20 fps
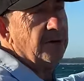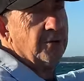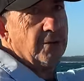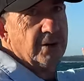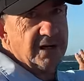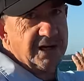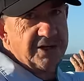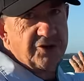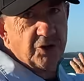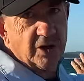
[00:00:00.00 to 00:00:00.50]

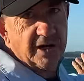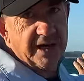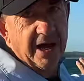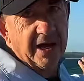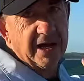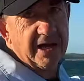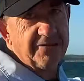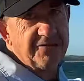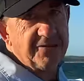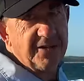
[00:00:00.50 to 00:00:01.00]
literally
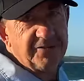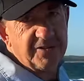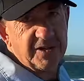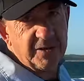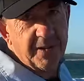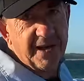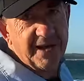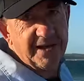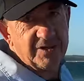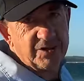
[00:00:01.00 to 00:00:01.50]
only 50
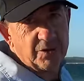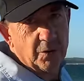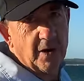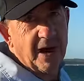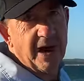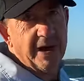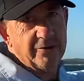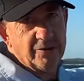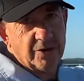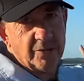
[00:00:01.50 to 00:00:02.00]
metres or
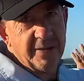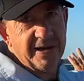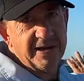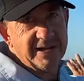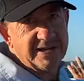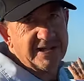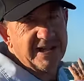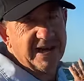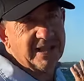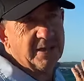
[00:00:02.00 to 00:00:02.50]
100 metres
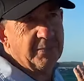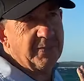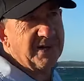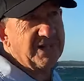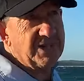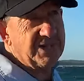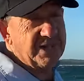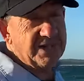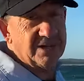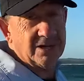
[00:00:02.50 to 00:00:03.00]
down the
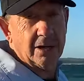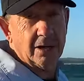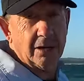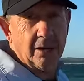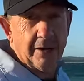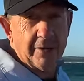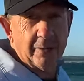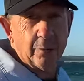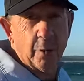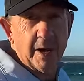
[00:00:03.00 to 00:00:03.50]
beach, there's a
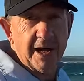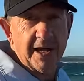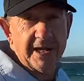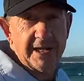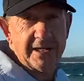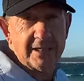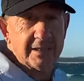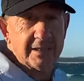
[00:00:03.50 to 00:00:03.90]
lot of weed.